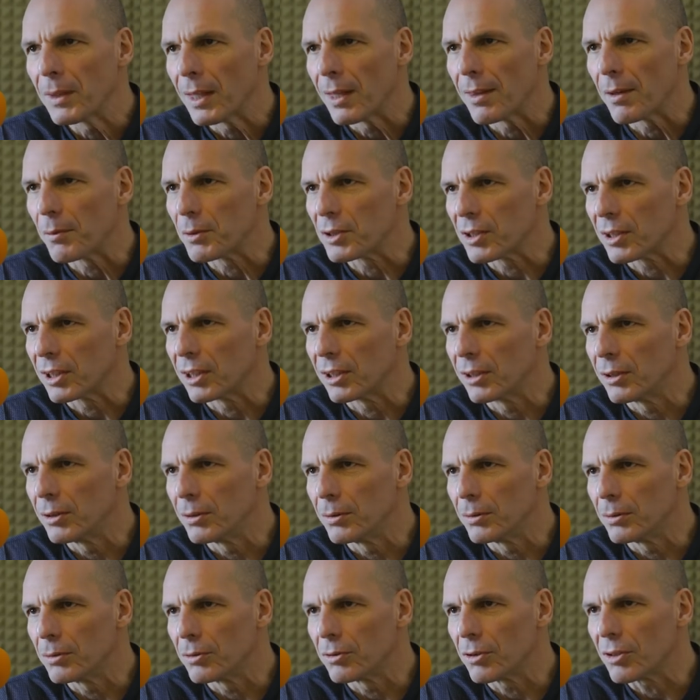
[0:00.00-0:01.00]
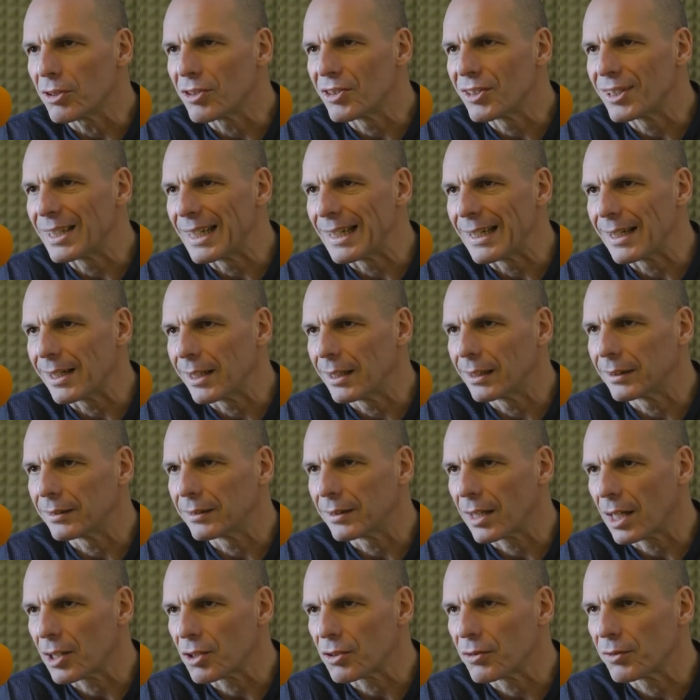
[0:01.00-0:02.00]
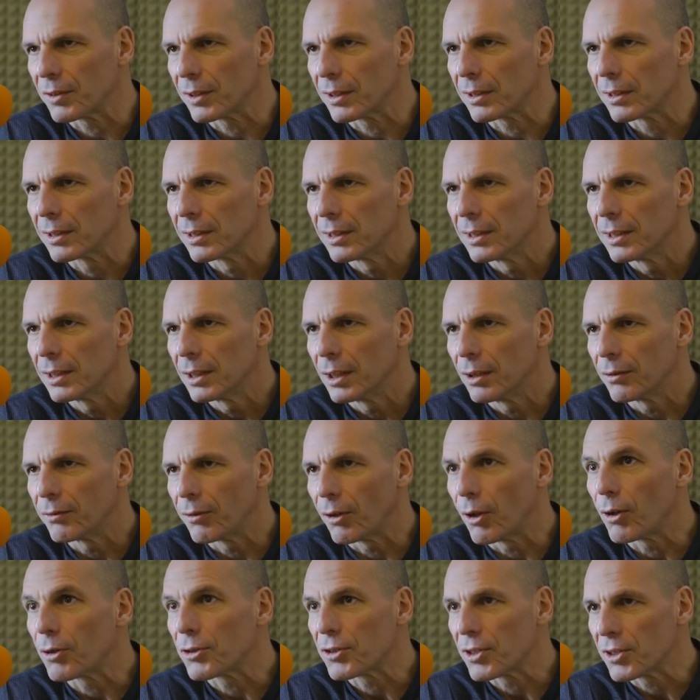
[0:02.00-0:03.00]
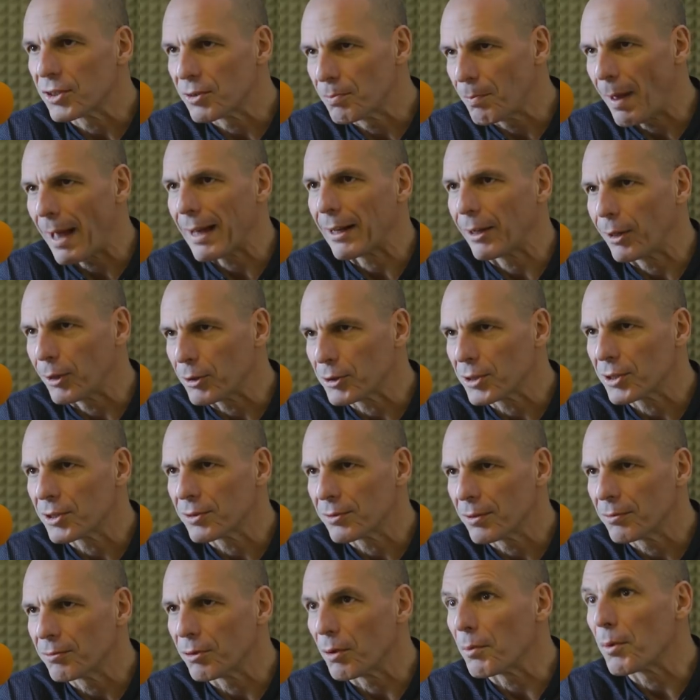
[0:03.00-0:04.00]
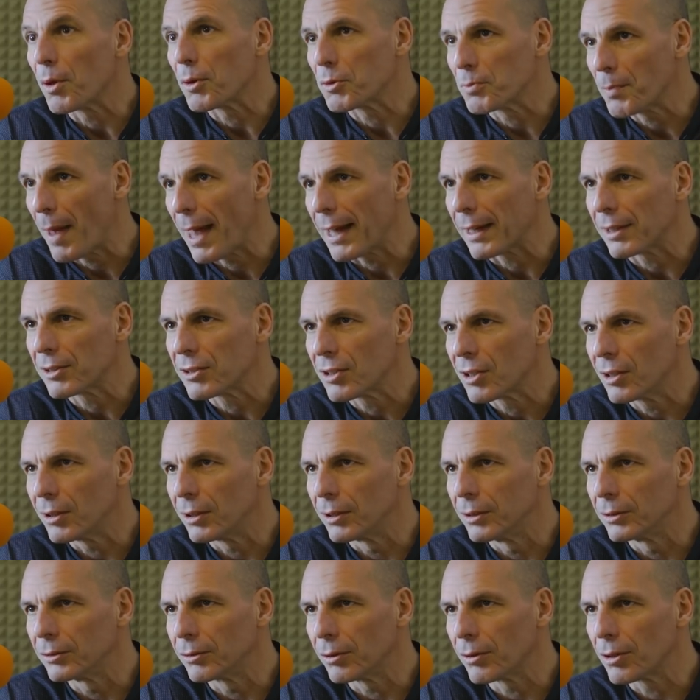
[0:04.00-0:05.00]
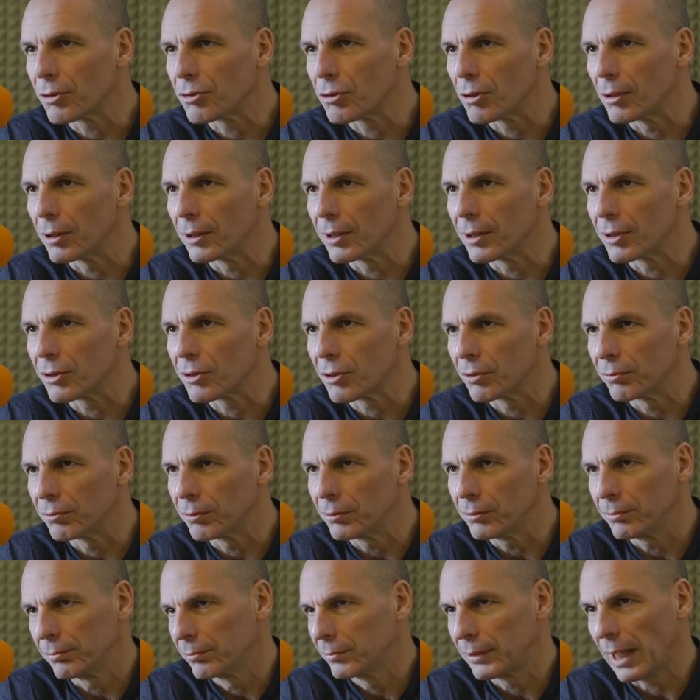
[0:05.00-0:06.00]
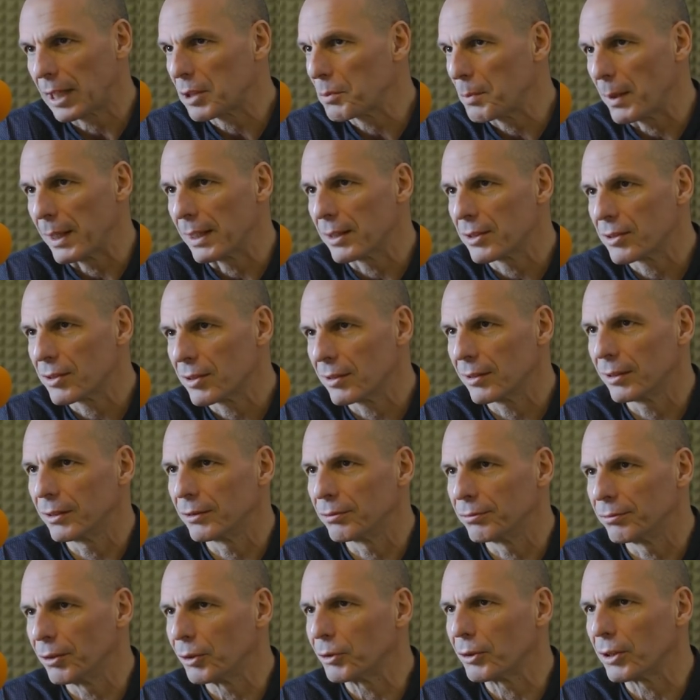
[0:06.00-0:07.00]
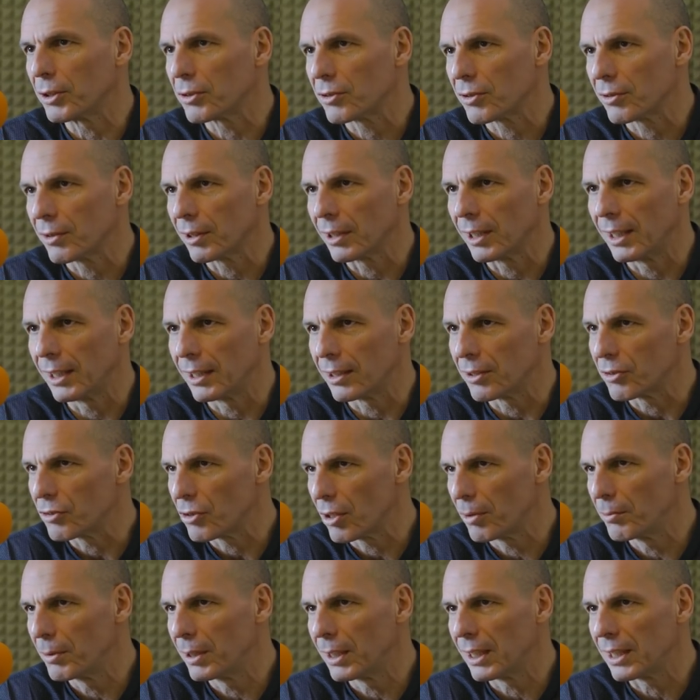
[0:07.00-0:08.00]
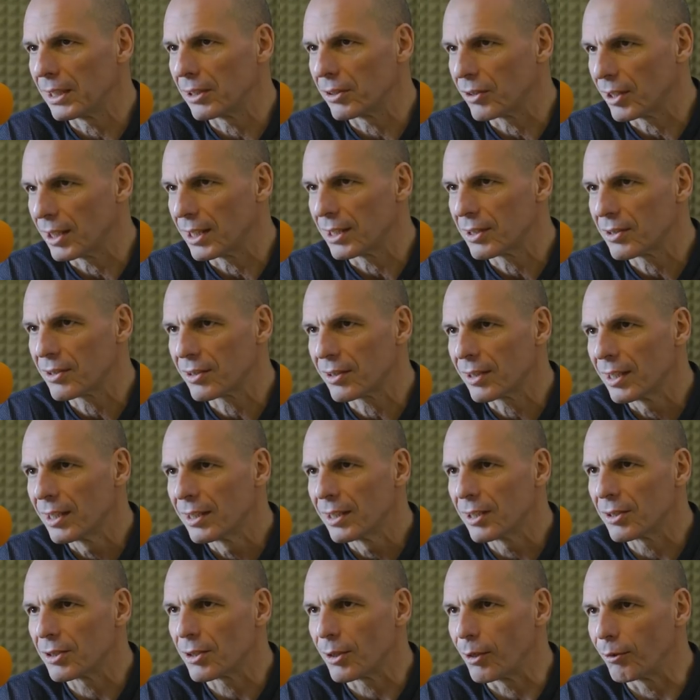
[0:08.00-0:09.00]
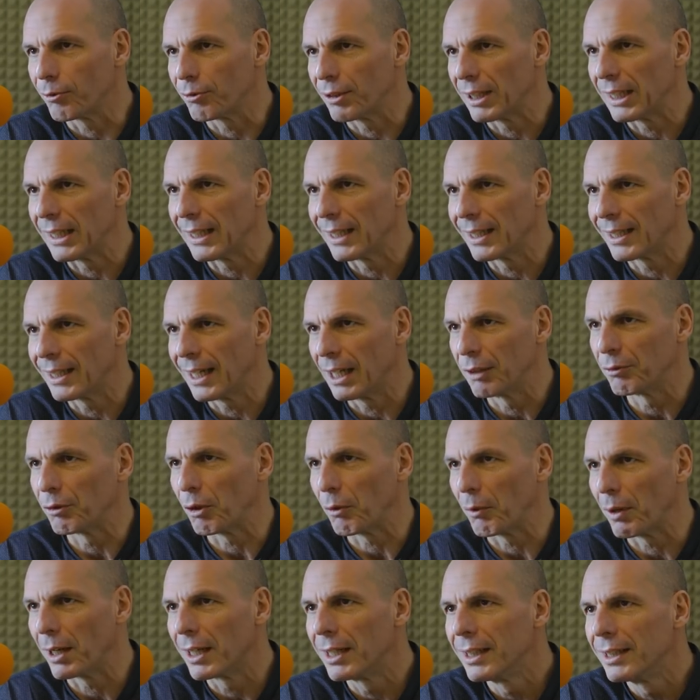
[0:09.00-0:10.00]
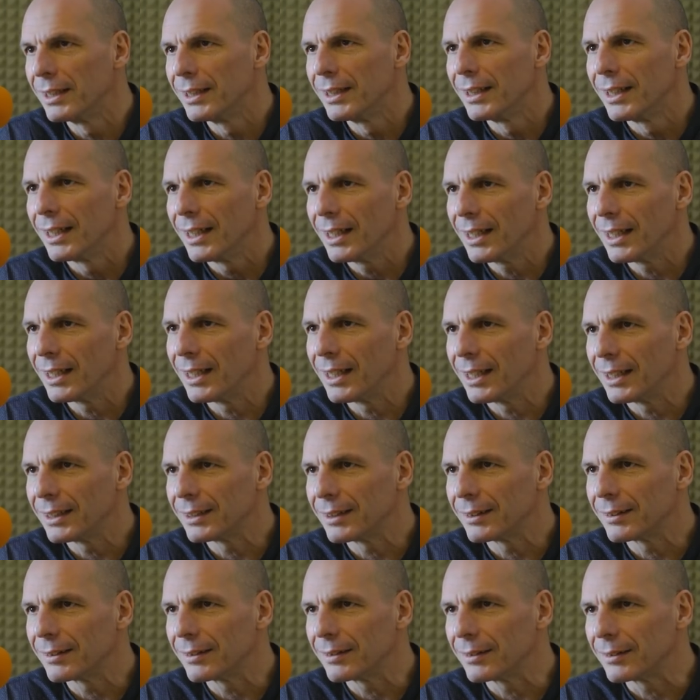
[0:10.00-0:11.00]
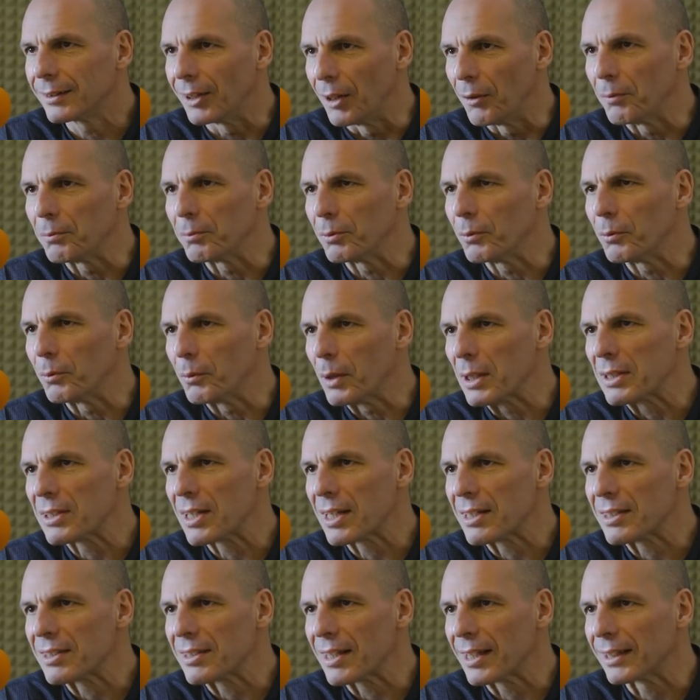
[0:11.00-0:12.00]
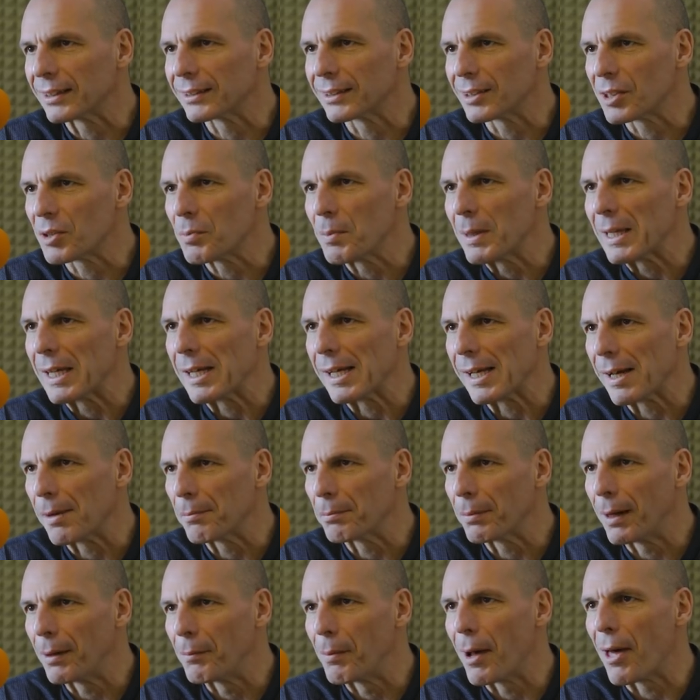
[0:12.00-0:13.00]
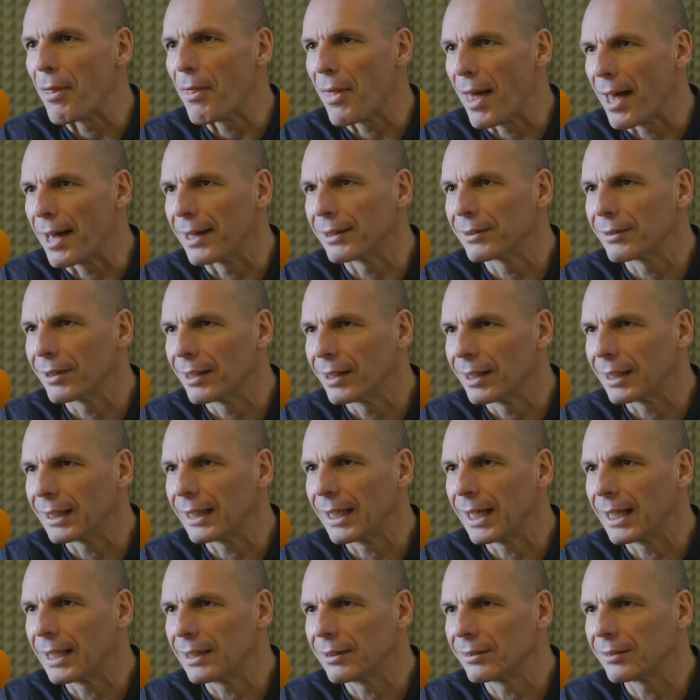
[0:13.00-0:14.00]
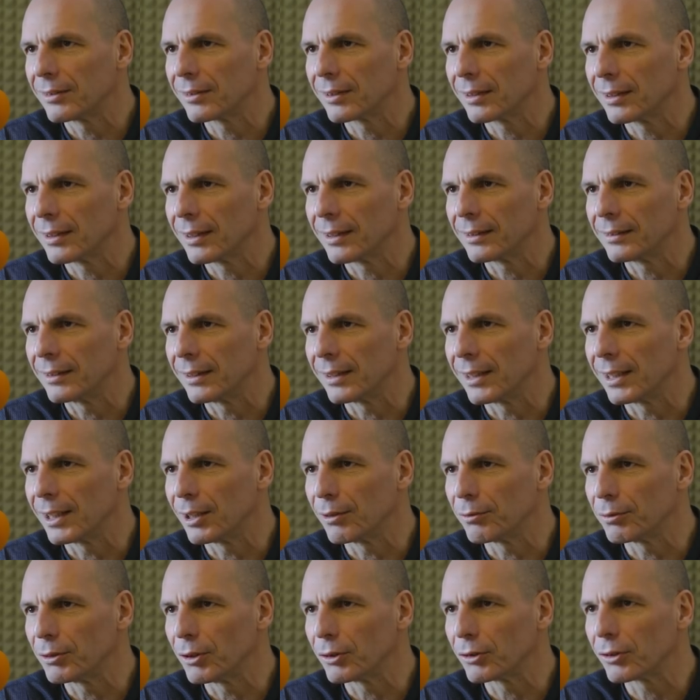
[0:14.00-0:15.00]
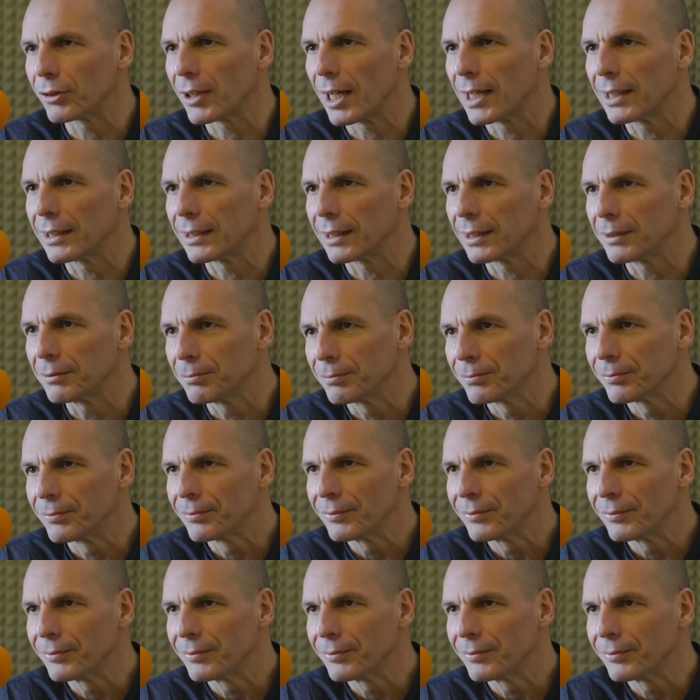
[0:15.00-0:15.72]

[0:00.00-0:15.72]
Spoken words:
there was a huge cynical transfer of losses, bank losses, from those banks onto the shoulders of taxpayers, of voters, here in Germany, in Greece, in Slovenia, everywhere. And you know, once I started speaking up about that, I gained a degree of notoriety,